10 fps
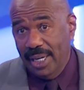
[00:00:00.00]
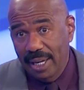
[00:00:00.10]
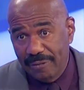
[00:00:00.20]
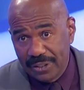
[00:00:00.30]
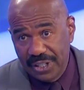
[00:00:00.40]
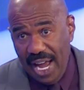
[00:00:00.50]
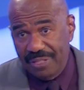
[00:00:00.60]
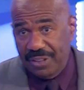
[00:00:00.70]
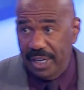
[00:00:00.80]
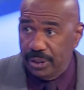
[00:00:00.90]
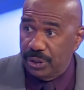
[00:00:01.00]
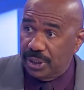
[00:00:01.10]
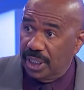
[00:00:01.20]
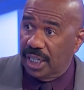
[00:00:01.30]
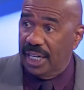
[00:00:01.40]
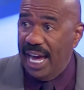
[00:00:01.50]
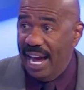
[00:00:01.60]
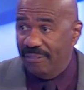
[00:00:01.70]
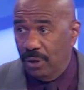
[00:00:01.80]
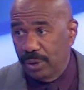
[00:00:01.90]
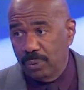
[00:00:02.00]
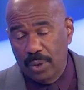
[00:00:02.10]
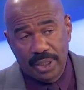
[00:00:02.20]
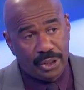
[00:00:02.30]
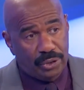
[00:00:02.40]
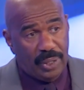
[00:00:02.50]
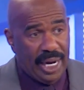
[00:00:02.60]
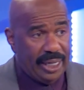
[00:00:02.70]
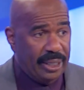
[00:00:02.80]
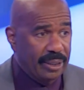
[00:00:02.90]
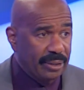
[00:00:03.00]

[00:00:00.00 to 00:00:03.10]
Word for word: If it's not there, you're still alive, only one strike.